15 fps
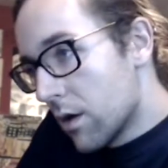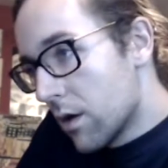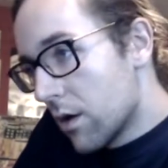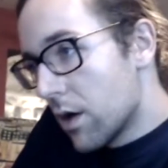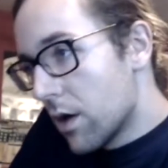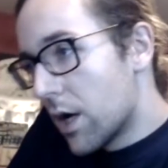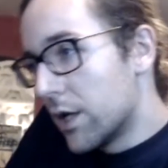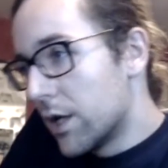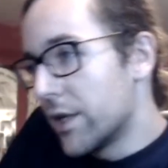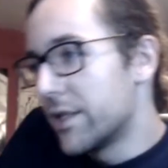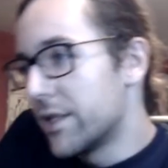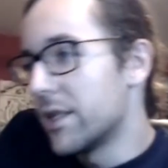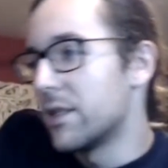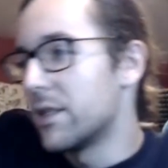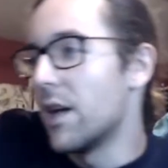Andre
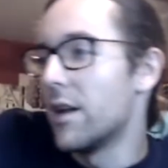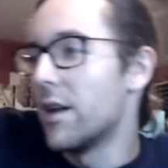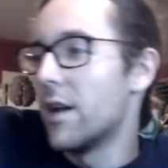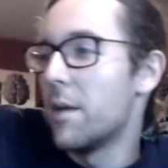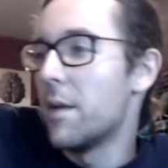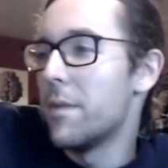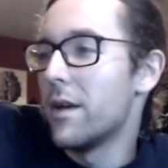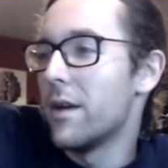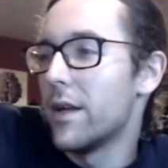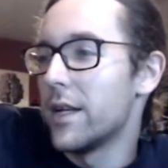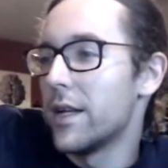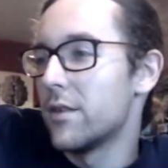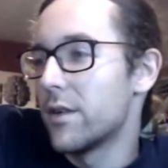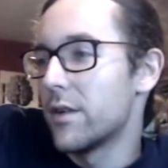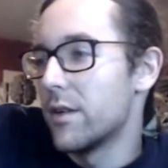says, no, I meant like
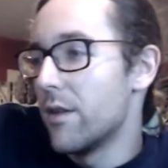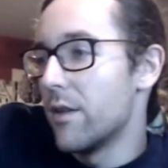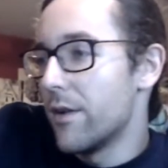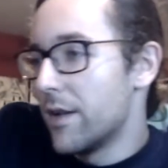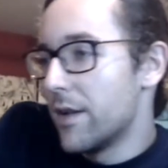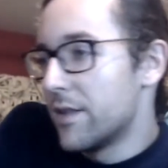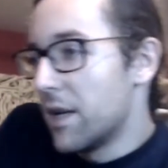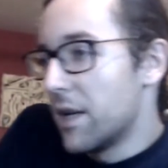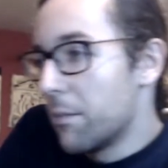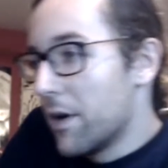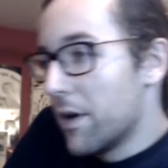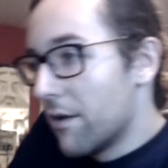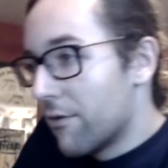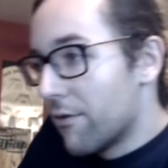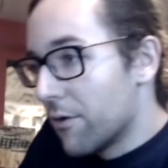took another intake
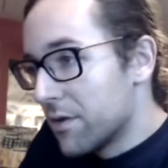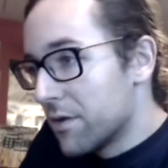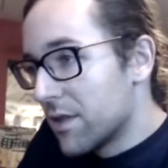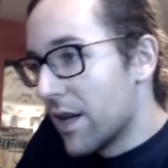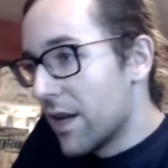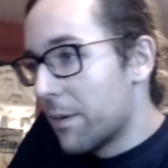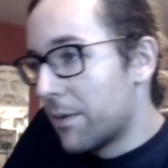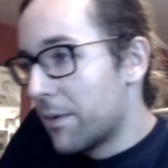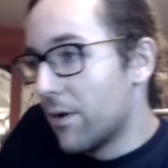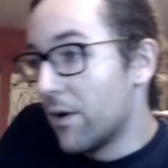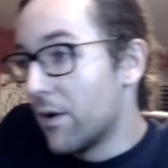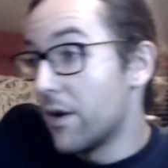manifold and slapped it on.